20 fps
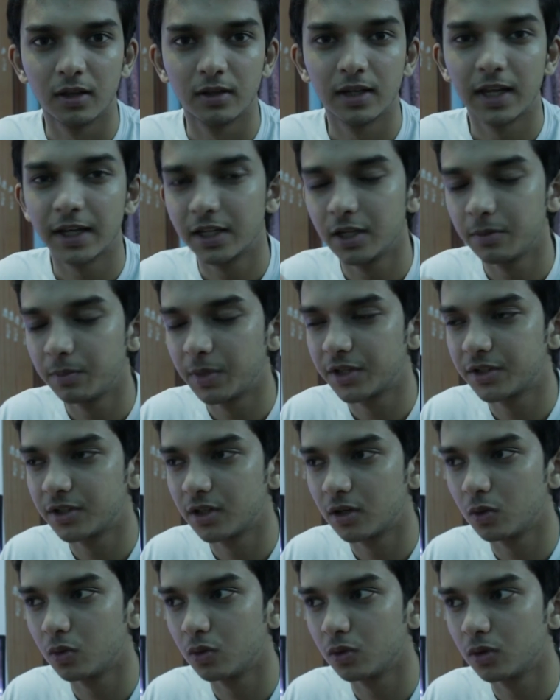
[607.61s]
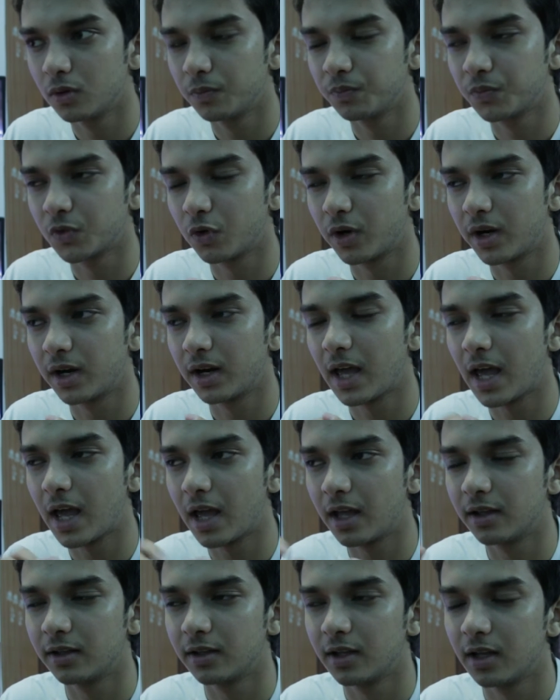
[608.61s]
like in picture where
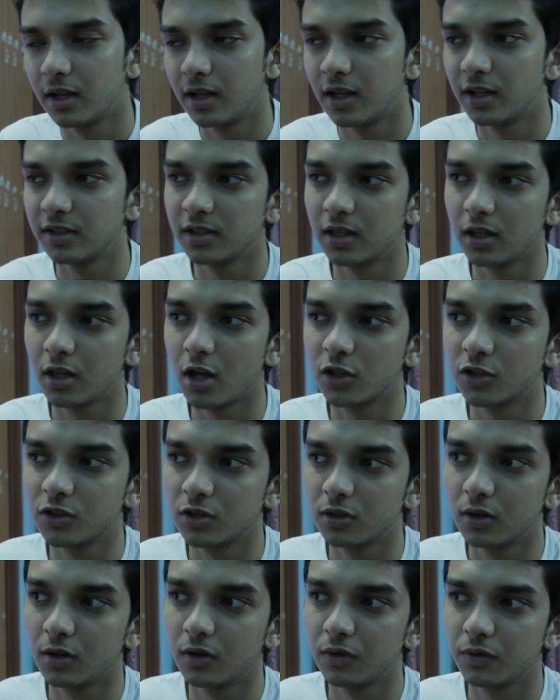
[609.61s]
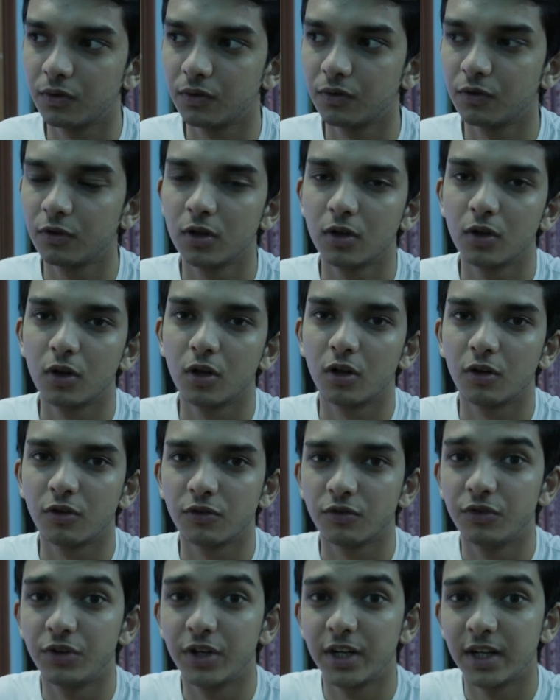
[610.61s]
has lots of
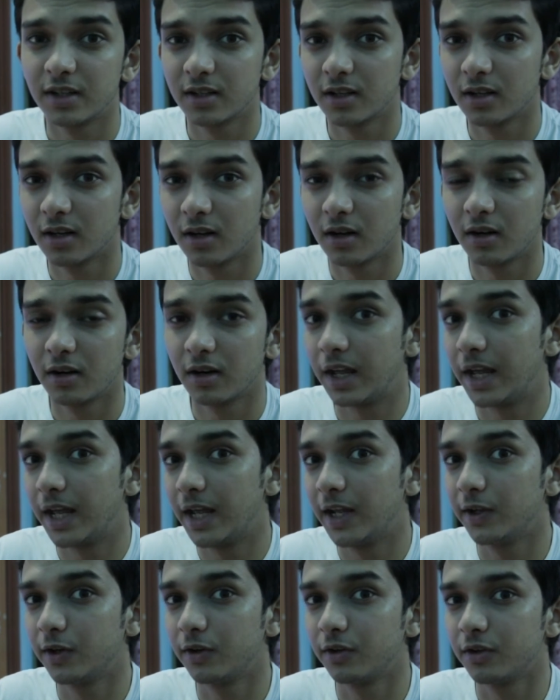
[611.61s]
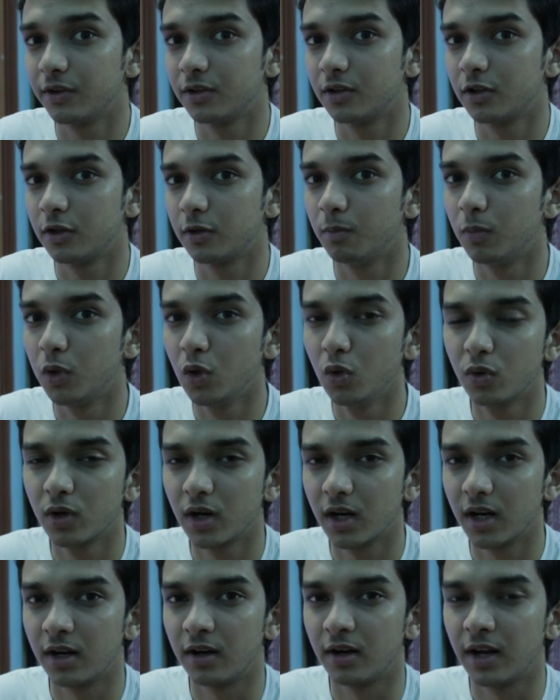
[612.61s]
green color and blue
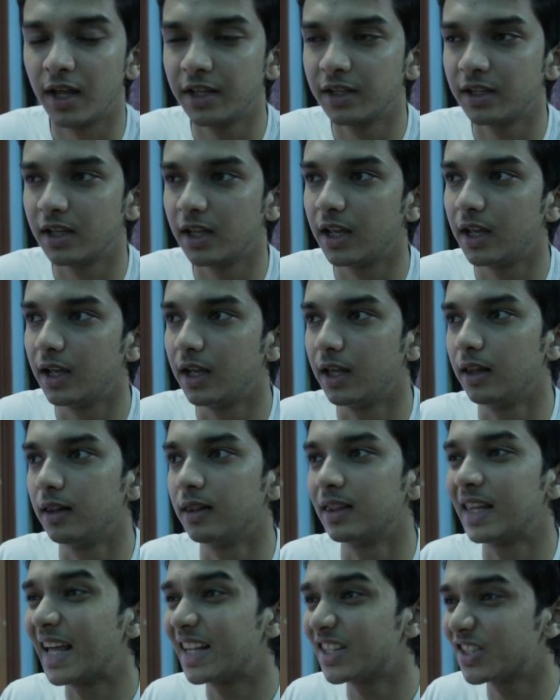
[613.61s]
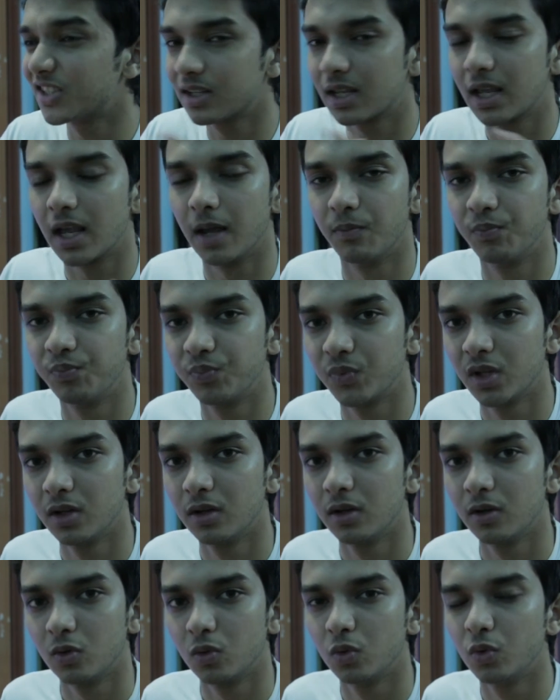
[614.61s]
color, like a landscape
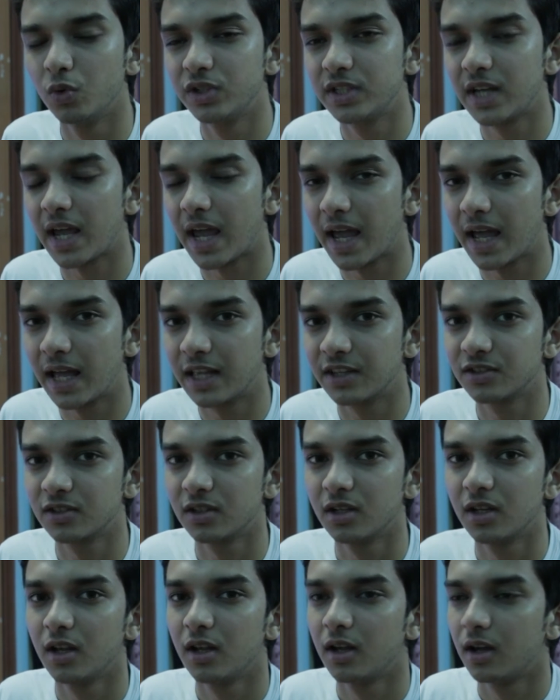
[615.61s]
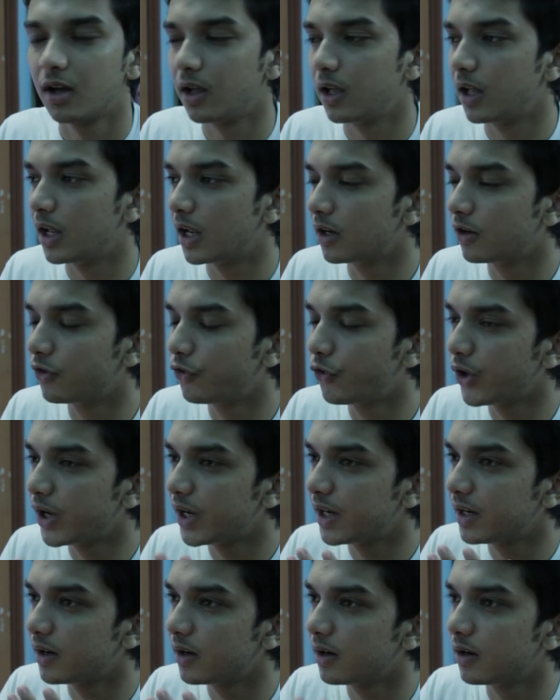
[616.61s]
which has a
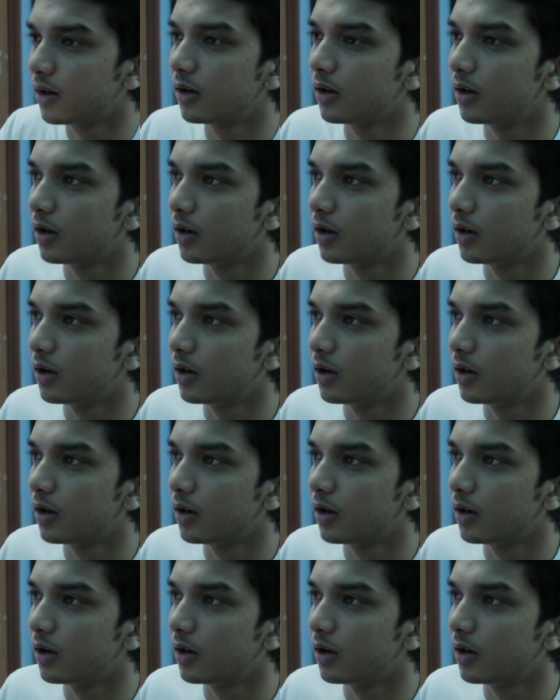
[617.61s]
green